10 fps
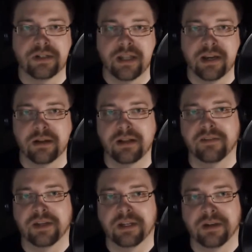They are
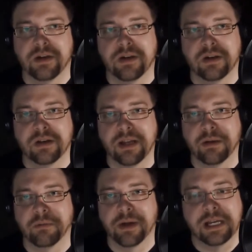living on a
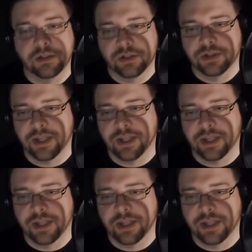ranch.